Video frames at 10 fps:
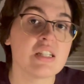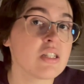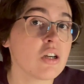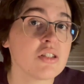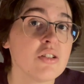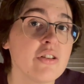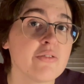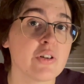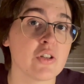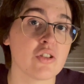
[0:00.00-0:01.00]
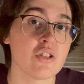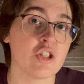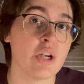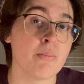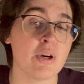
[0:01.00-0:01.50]
is also the first
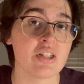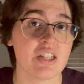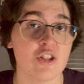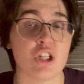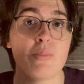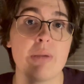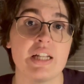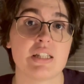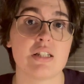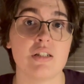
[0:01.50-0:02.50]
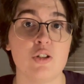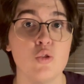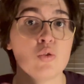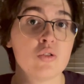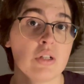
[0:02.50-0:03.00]
Chipmunks and Chipettes
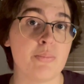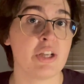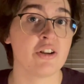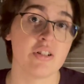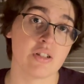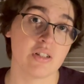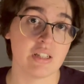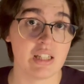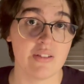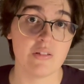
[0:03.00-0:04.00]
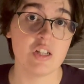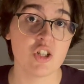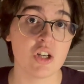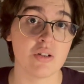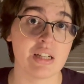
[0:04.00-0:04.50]
dual appearance on a TV
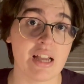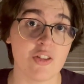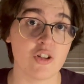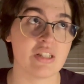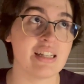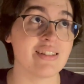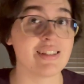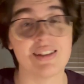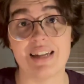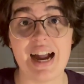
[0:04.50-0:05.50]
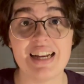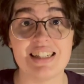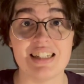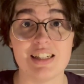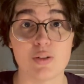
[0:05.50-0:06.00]
show together since the
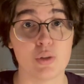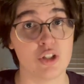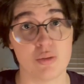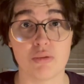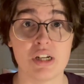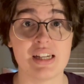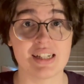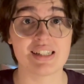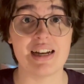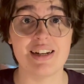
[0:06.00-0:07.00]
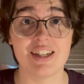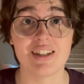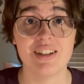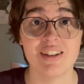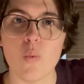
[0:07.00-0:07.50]
90s, which is pretty
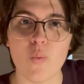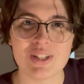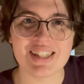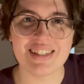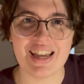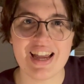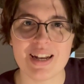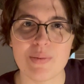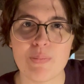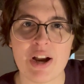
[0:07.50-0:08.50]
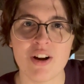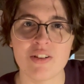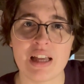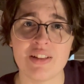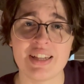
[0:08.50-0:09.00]
exciting. Once again,
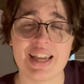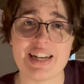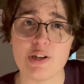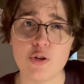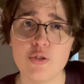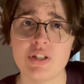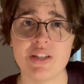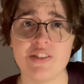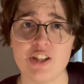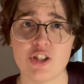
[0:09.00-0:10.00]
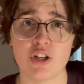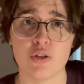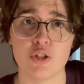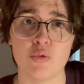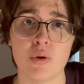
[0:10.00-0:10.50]
paralleling a new TV show
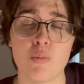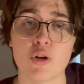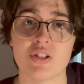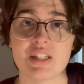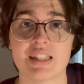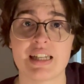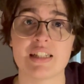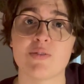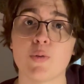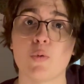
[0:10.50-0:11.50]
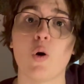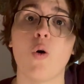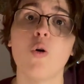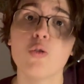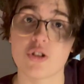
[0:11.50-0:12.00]
to a more successful
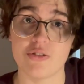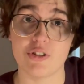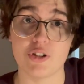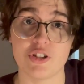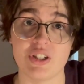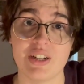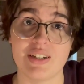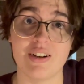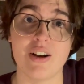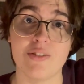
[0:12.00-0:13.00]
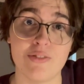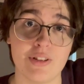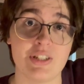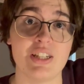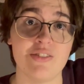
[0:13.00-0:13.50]
older version of
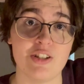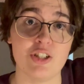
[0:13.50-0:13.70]
the TV